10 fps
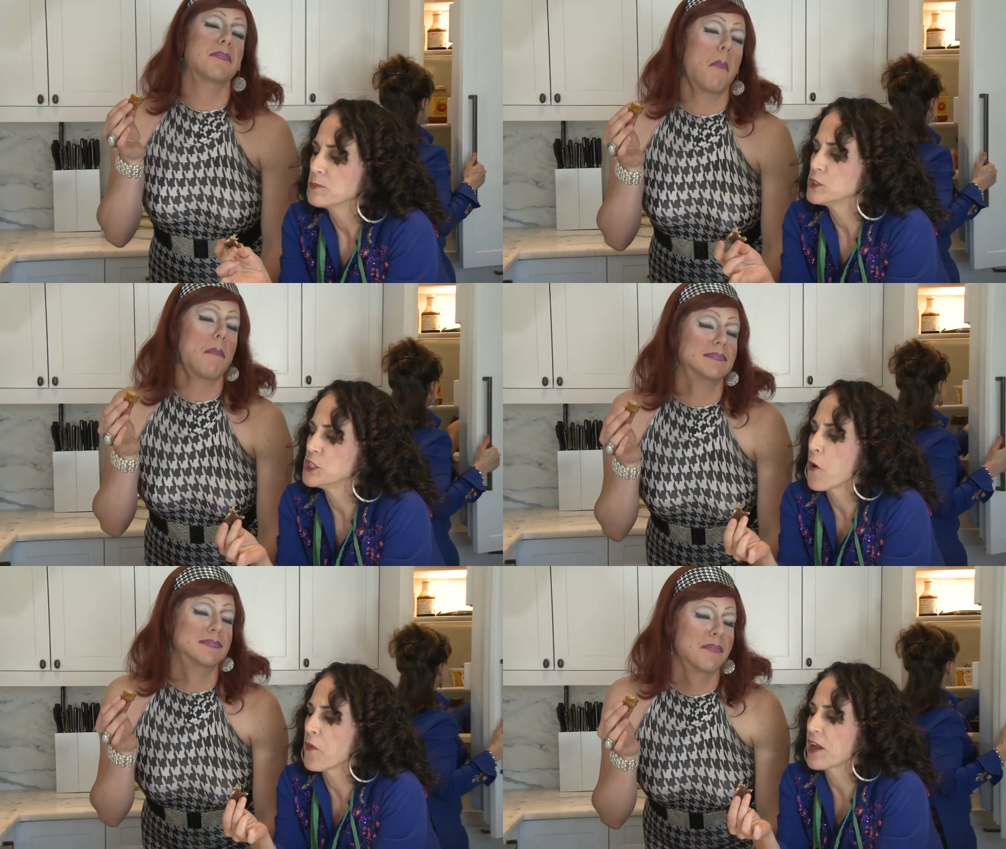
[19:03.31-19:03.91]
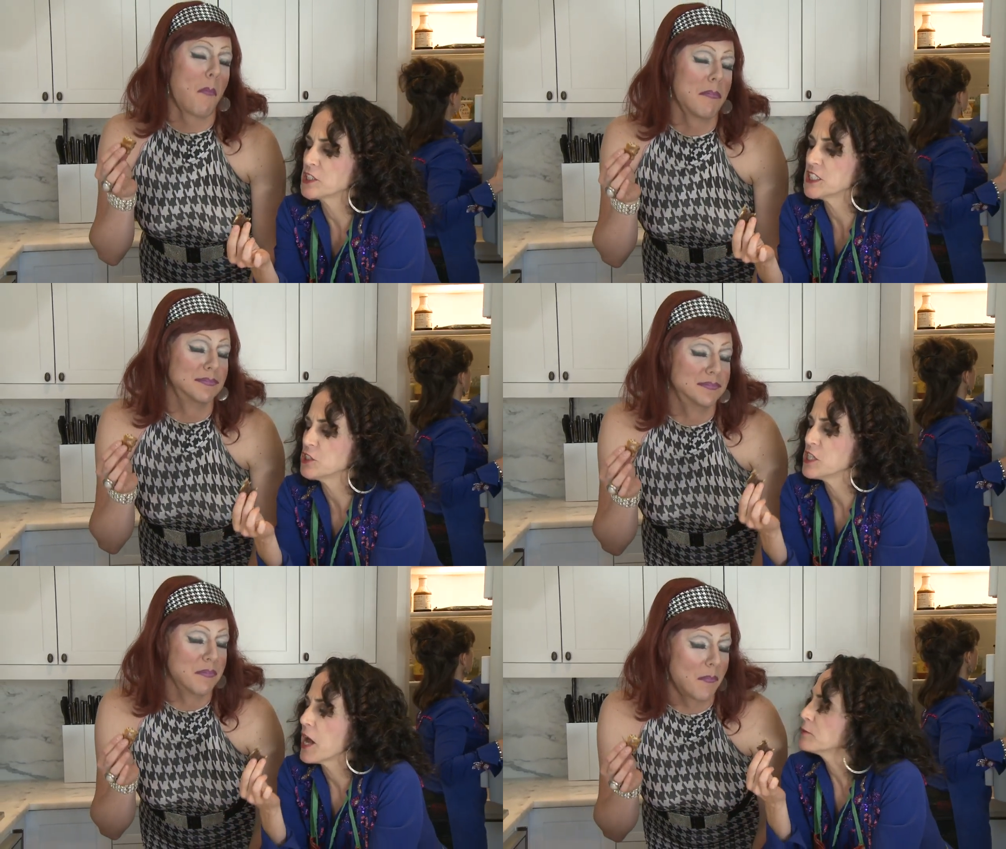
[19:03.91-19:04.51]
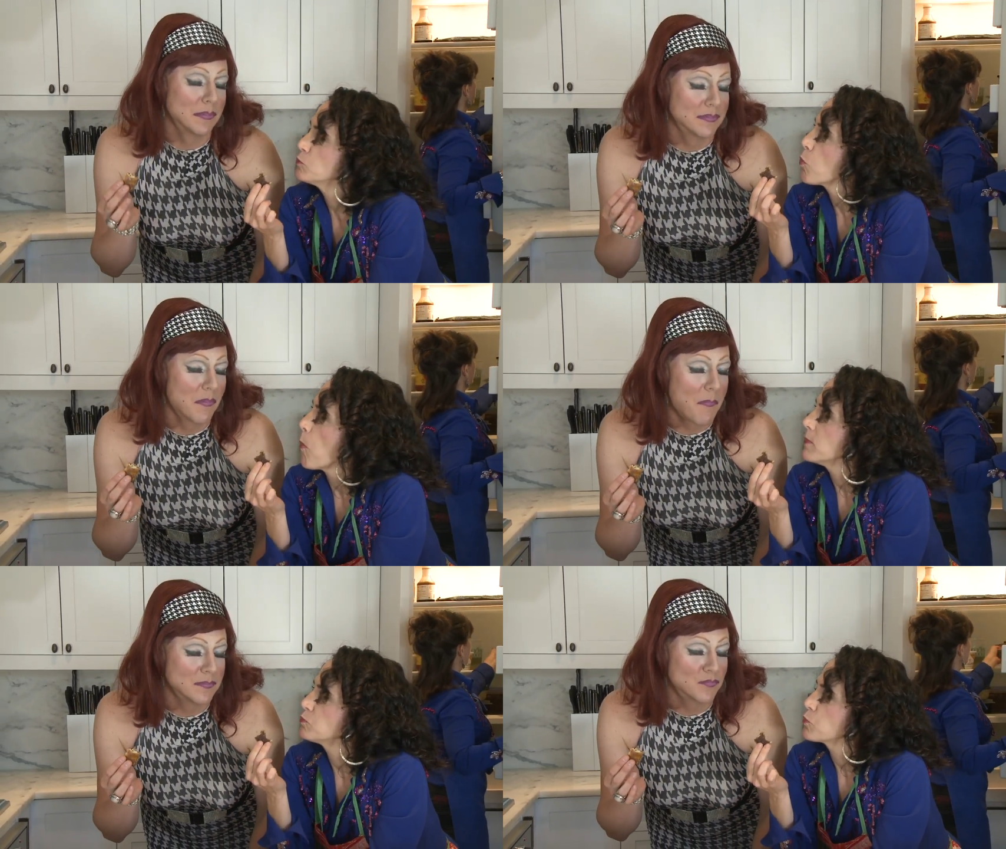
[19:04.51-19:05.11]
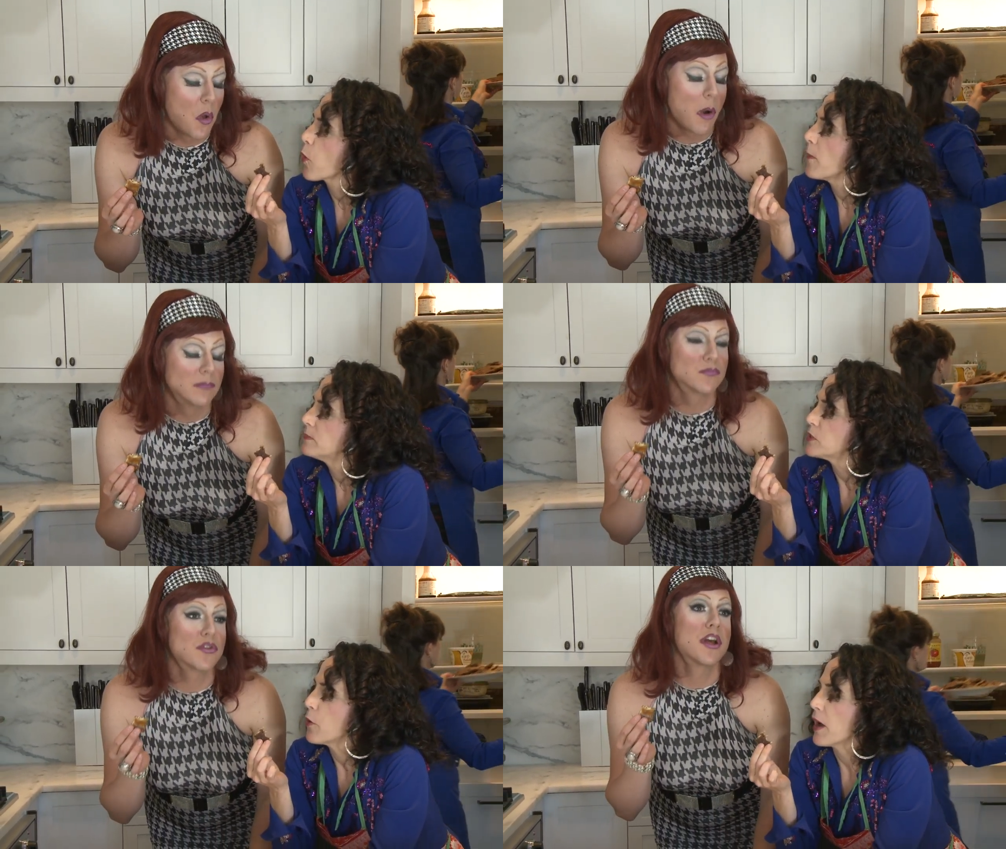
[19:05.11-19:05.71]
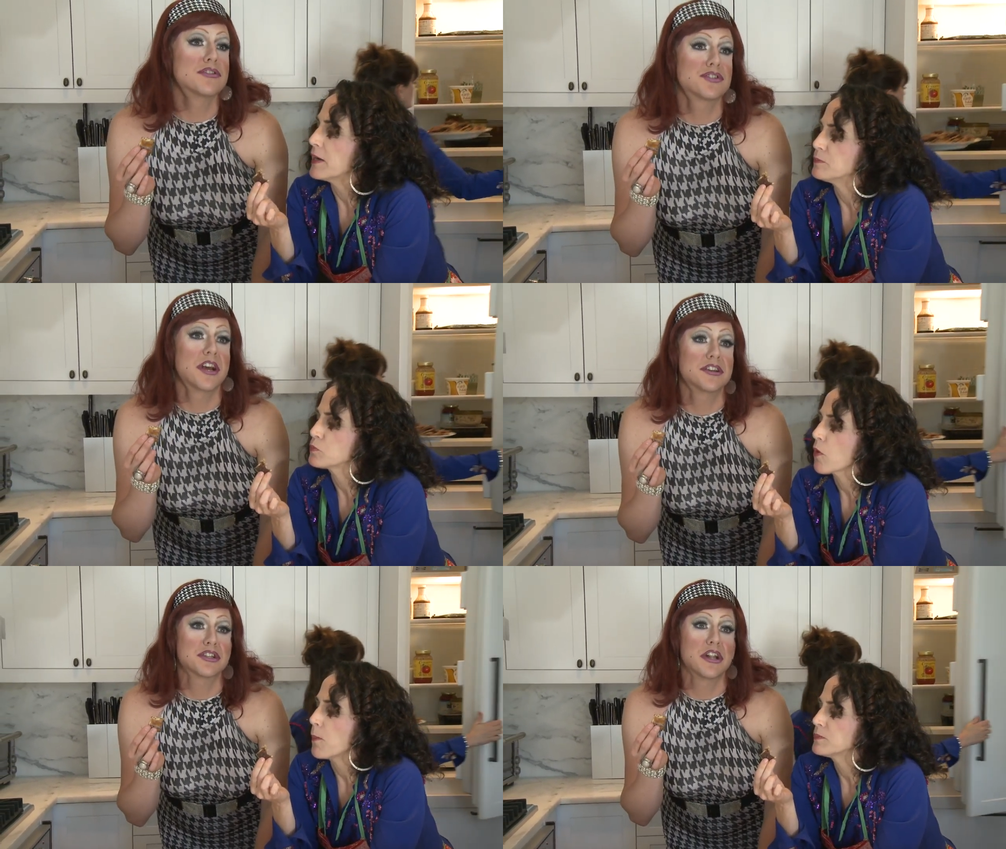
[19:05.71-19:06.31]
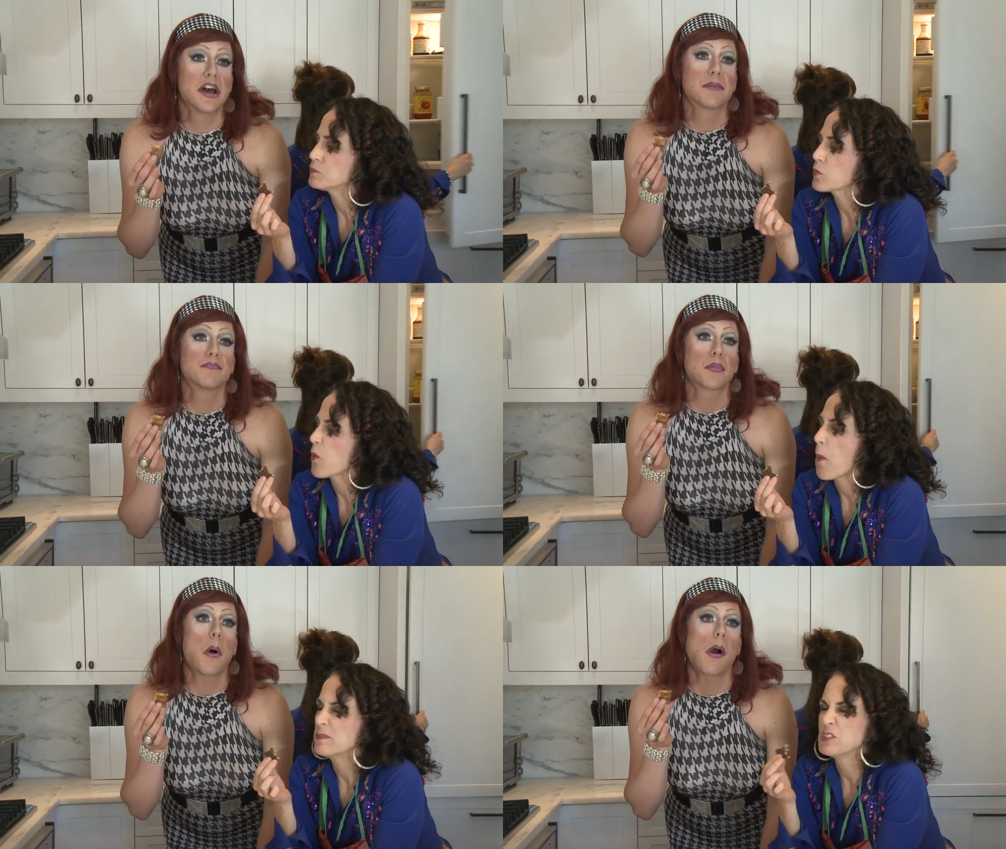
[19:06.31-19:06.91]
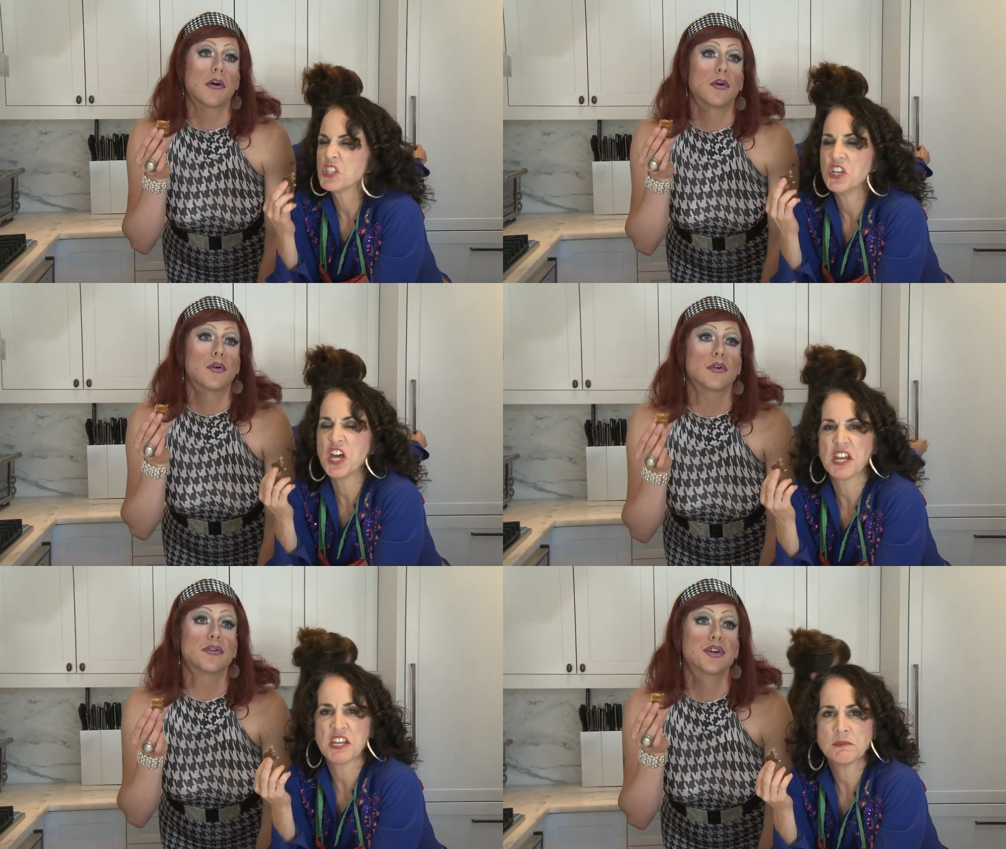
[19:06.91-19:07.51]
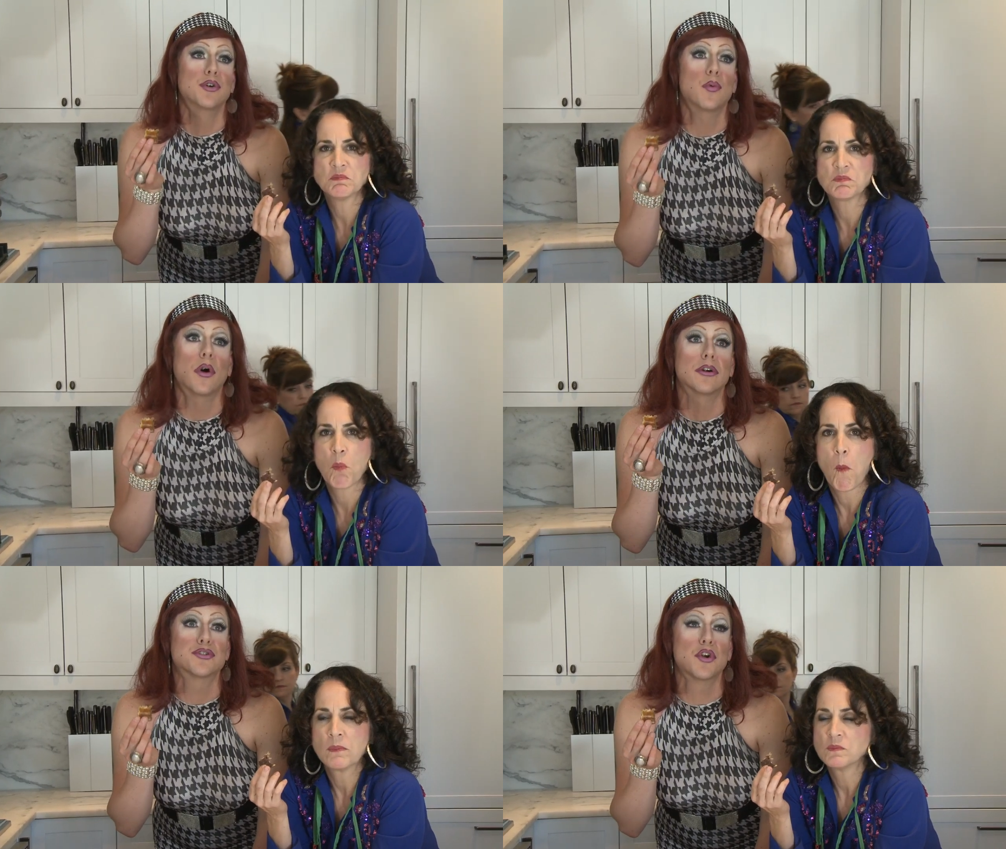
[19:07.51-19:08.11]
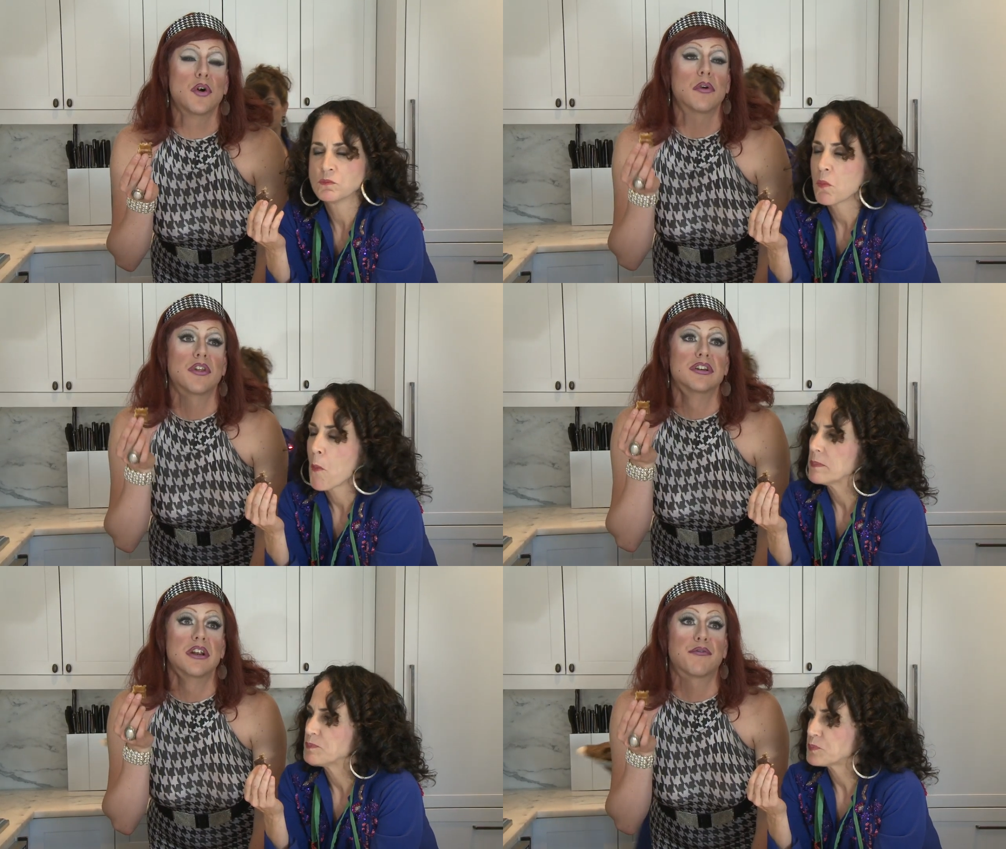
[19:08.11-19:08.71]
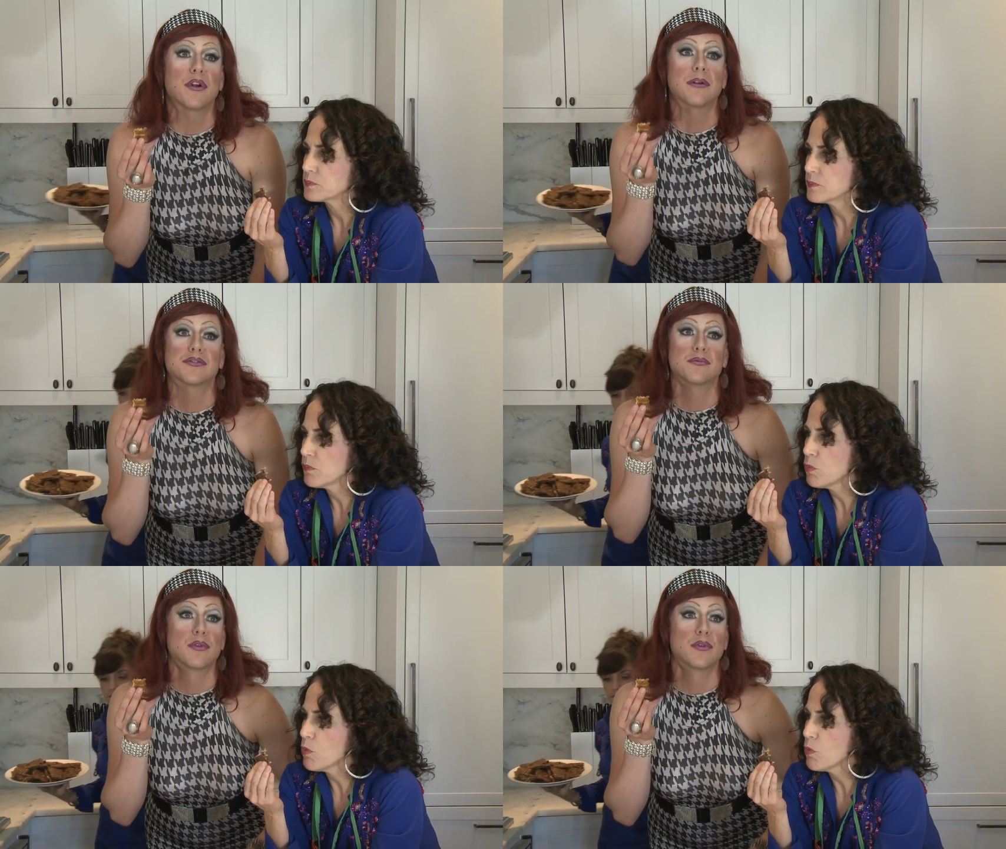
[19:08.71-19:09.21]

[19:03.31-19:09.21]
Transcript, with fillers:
Speaker 1: You know what that tastes like? Okay. This tastes like a whole new wardrobe with a different,